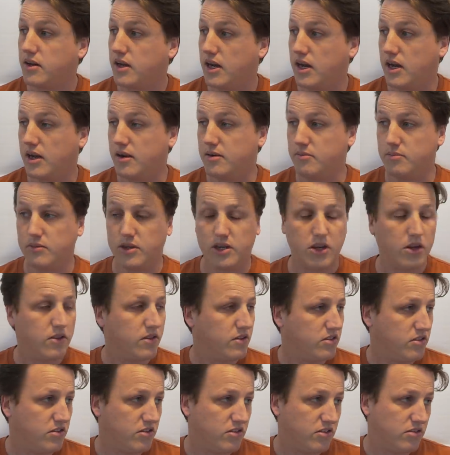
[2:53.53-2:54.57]
You know,
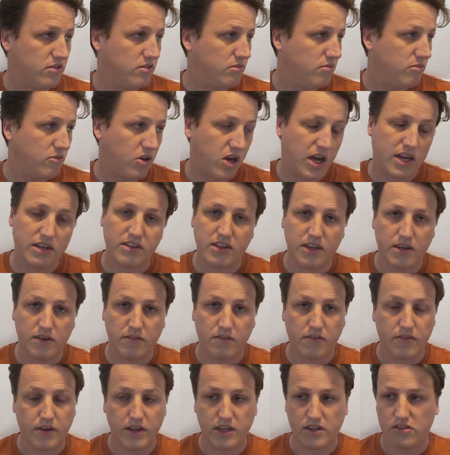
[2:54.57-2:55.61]
this is 19
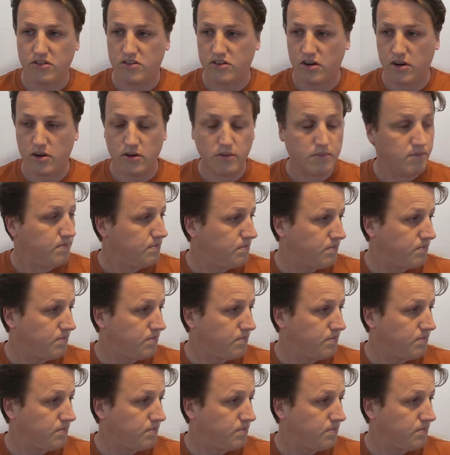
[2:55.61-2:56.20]
feet, so